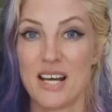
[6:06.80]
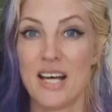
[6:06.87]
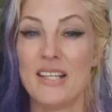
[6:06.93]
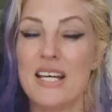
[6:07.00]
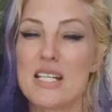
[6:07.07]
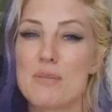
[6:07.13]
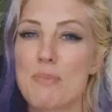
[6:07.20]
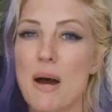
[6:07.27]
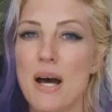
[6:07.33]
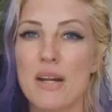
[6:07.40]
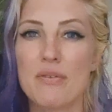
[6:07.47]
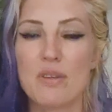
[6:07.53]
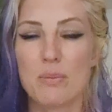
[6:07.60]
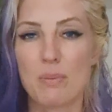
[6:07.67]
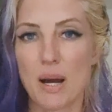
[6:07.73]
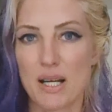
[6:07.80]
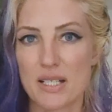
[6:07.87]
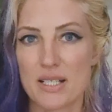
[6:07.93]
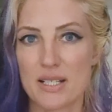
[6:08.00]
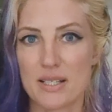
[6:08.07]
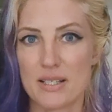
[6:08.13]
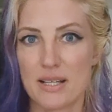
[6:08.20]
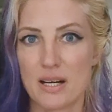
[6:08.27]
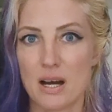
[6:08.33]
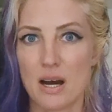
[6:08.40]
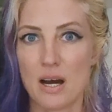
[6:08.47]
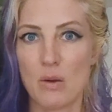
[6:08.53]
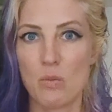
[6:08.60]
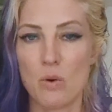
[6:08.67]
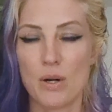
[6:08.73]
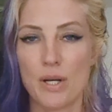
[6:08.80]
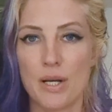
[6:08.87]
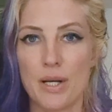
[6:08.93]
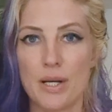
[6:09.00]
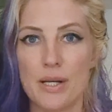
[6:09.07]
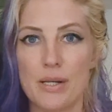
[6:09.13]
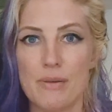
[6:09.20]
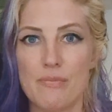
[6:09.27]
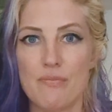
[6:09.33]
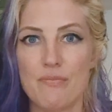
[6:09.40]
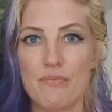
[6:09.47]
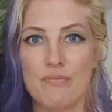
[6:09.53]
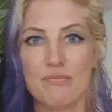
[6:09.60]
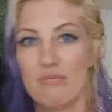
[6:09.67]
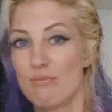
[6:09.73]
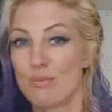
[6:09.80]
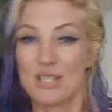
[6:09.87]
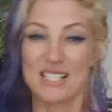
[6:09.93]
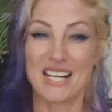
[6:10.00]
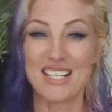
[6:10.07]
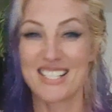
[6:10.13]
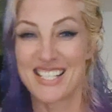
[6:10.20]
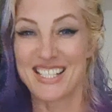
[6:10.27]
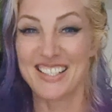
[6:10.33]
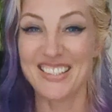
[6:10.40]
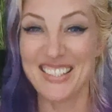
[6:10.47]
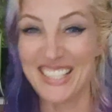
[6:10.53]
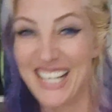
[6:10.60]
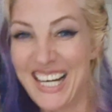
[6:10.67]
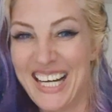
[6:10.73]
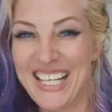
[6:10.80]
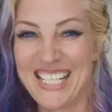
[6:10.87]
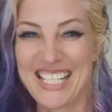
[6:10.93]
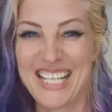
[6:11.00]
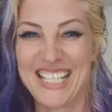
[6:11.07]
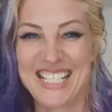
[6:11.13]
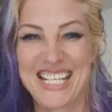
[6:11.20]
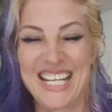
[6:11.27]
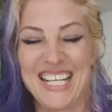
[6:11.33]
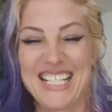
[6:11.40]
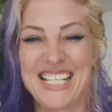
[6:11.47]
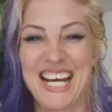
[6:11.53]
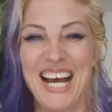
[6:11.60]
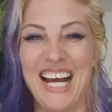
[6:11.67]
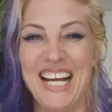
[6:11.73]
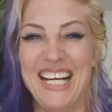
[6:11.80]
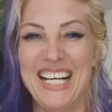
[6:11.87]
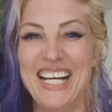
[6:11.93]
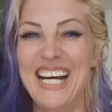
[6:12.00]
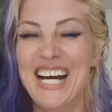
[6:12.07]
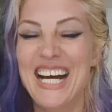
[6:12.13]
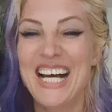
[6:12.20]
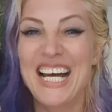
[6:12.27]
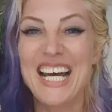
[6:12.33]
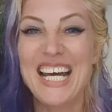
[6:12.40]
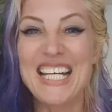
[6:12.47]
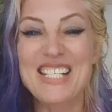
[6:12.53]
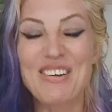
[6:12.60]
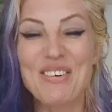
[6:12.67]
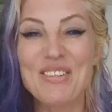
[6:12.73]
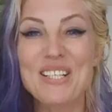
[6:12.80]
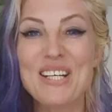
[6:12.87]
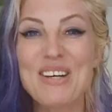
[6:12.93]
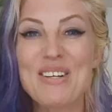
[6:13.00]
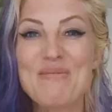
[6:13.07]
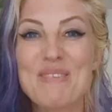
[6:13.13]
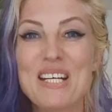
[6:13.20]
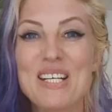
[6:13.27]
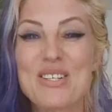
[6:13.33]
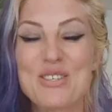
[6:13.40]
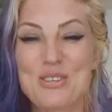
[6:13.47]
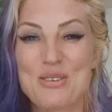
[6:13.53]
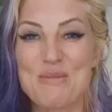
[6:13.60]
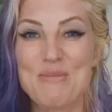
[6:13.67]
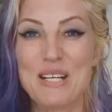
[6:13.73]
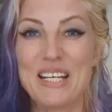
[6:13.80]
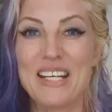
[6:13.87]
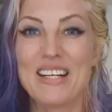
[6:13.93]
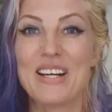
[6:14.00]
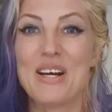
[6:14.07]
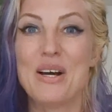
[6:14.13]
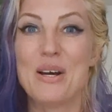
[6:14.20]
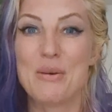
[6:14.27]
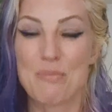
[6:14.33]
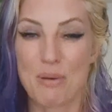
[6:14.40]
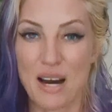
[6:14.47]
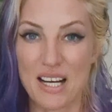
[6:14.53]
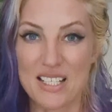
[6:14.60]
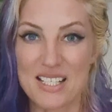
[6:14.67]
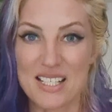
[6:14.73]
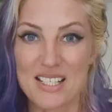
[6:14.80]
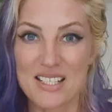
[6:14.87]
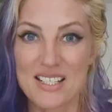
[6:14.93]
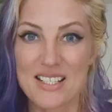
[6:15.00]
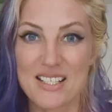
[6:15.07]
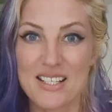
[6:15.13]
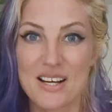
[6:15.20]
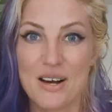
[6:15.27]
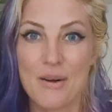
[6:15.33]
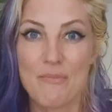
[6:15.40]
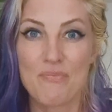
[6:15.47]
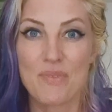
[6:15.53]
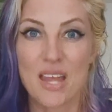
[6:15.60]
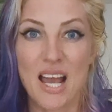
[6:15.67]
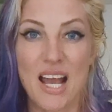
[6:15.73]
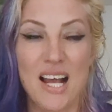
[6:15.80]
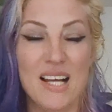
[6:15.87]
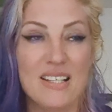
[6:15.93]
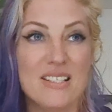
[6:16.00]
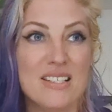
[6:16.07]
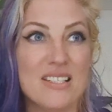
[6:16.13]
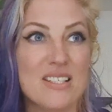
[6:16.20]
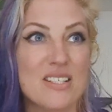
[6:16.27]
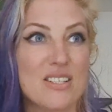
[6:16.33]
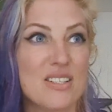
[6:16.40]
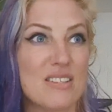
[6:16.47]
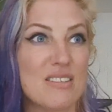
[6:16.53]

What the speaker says: And that's part of the practice that I want to present to you today. It's only going to be a 2-minute practice and